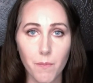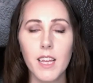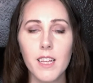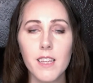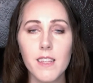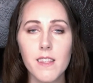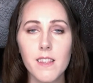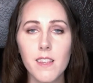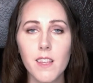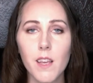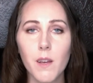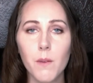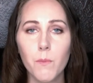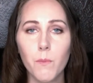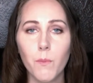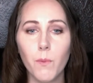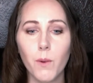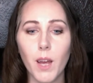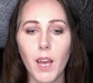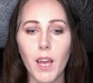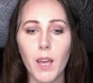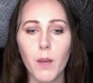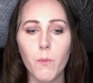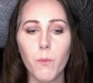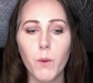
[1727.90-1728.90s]
In some
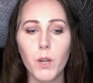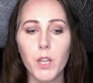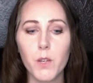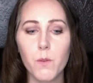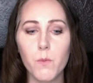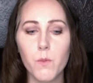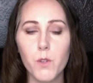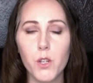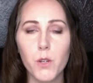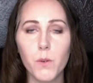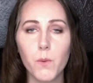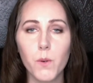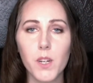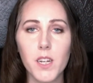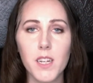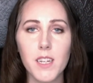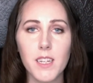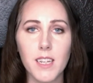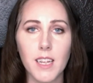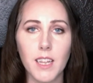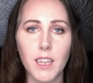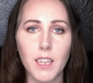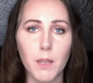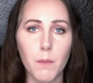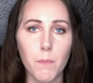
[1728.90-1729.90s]
way, what you do on
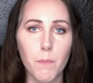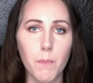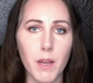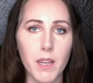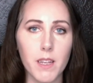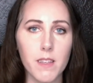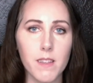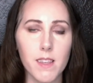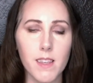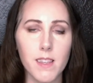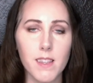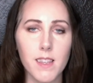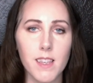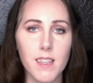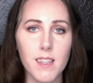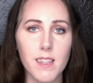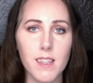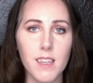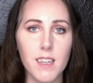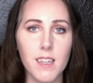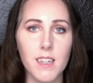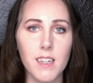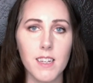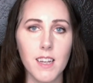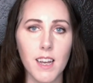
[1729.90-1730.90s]
a daily basis
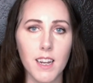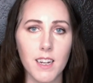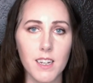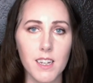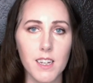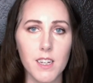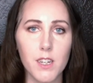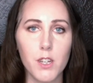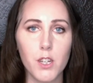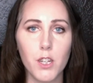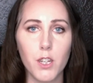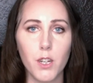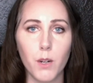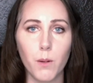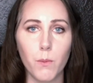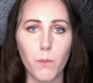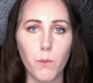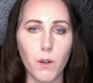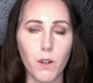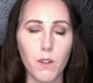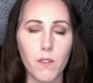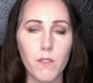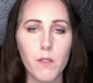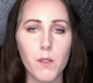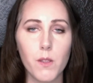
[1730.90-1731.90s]
is connected to your
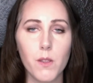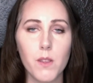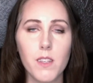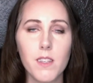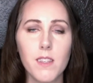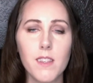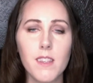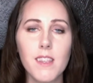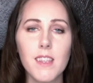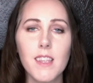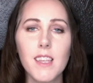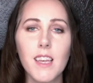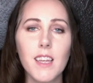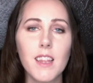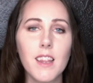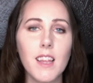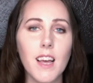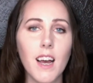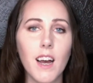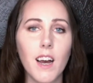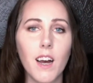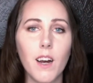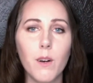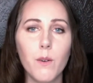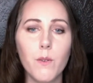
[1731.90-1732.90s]
work. So this is like
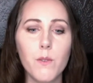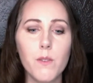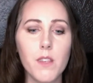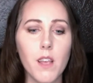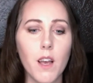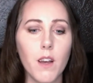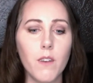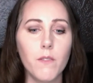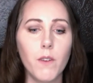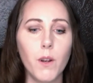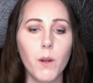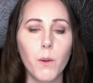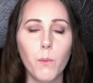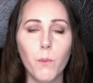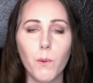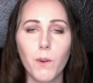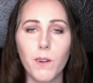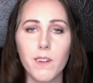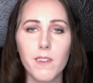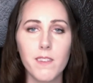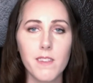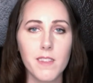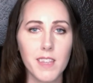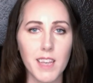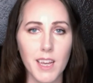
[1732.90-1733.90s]
the house of our
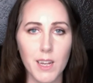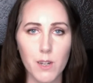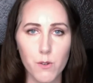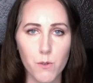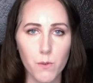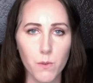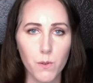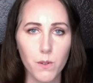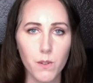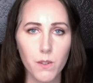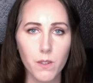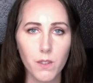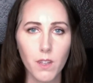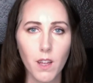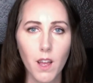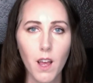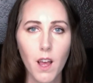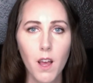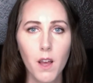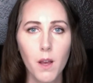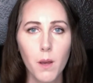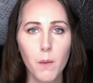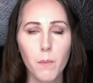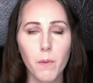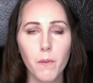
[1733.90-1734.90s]
work schedule.
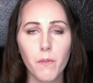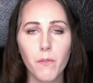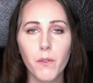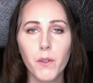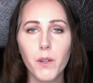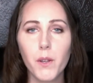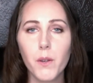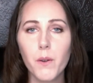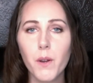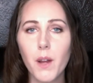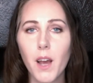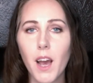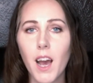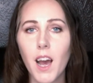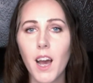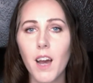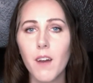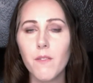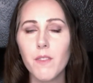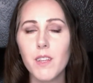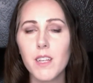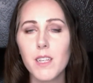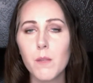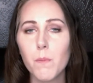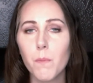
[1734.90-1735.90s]
But for you to
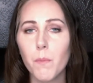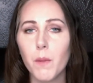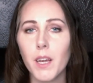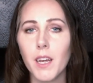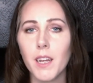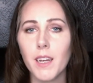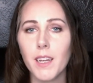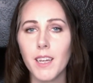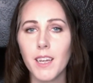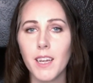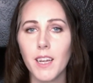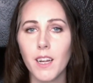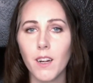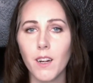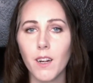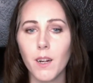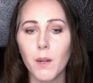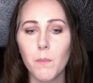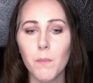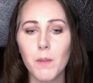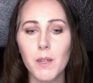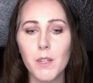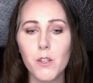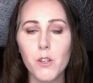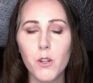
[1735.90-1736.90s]
have this planet here,
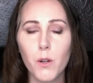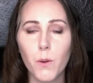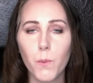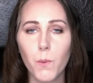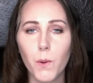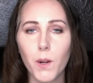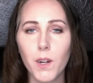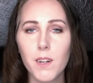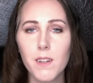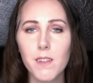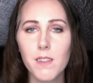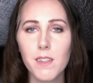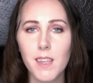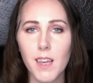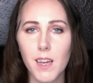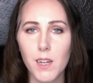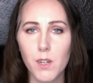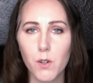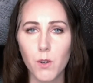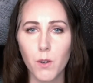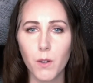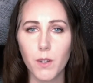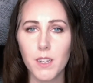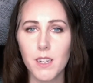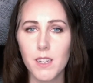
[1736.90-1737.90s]
it means your work
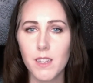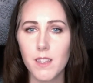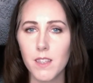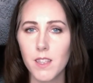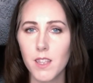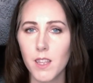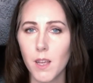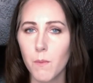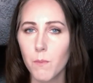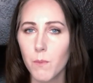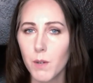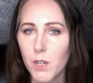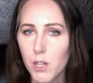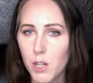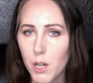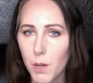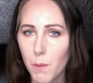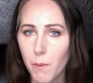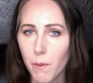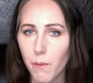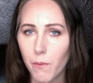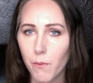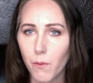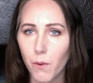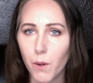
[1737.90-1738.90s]
schedule in some way,
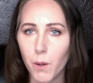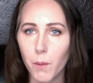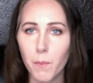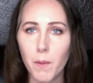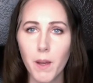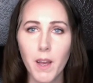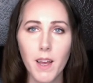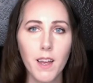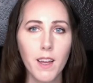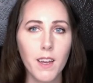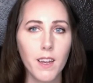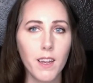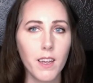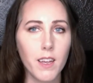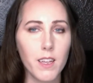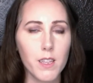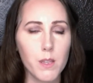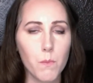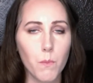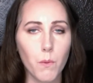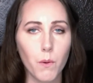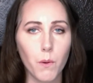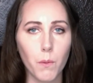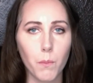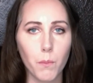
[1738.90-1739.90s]
shape, or form
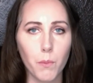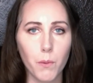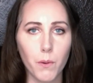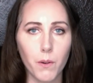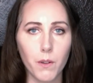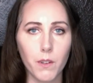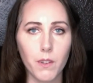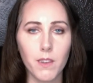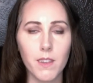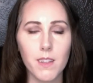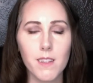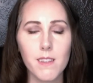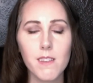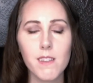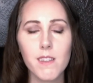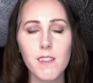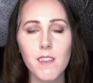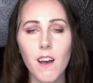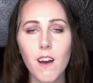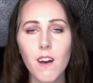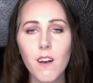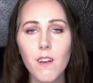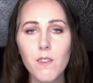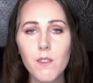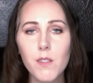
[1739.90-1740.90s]
is more important. This is
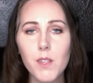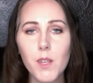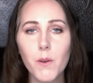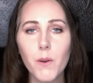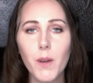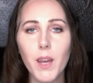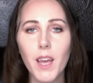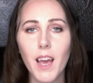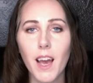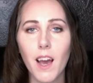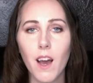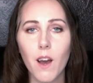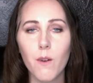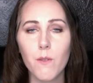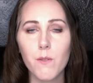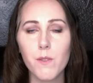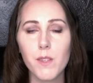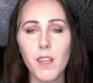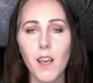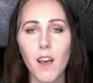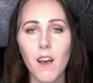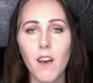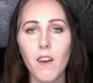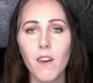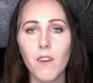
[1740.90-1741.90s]
also a
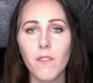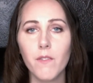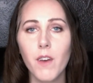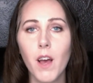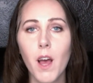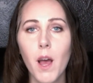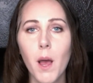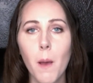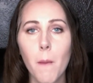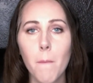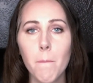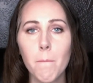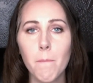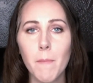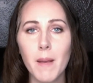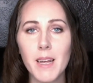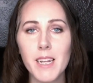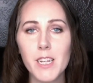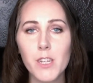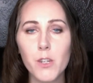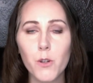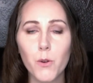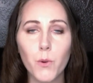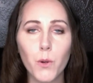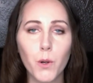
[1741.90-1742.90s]
house of
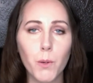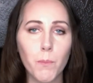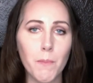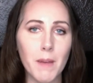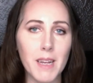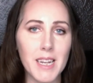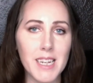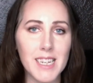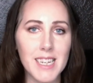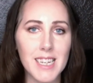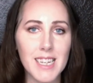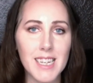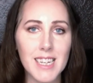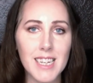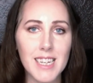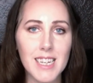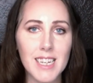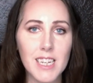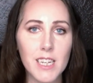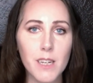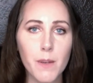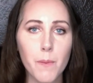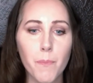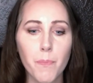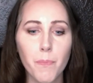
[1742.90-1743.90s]

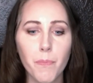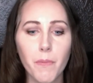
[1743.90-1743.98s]
mentor-mentee,